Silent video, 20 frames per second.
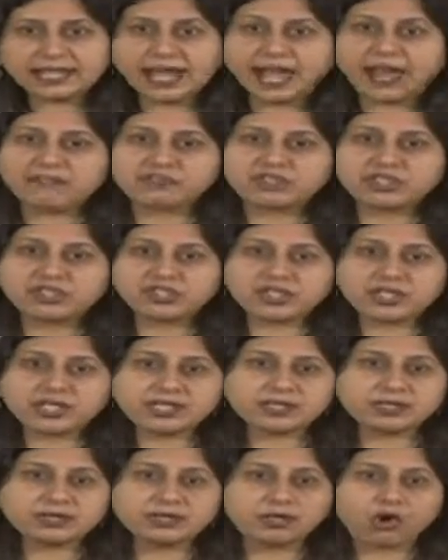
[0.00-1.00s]

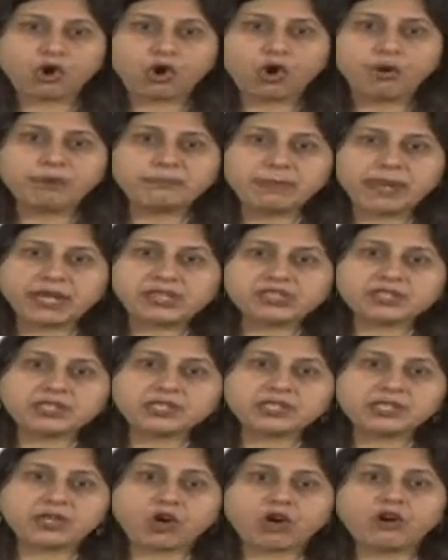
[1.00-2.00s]
averages or
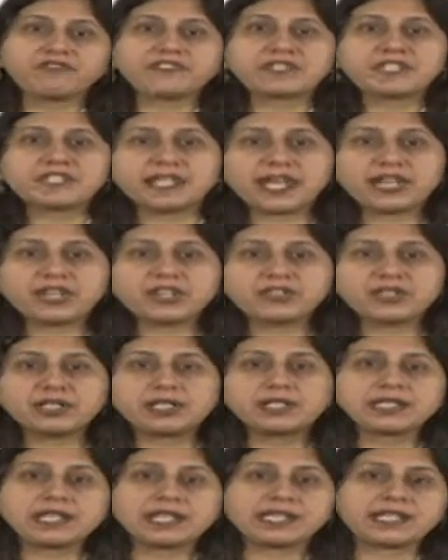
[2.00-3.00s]
measures of
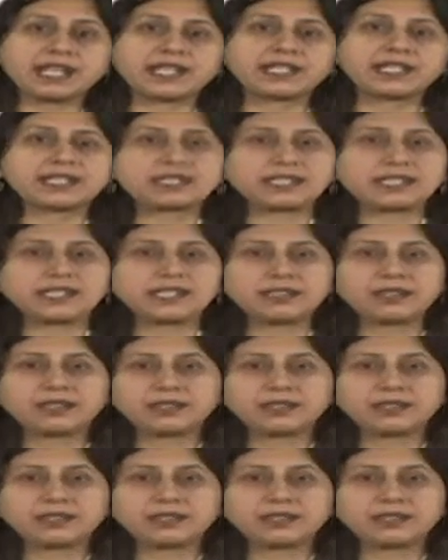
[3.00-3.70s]
central tendency.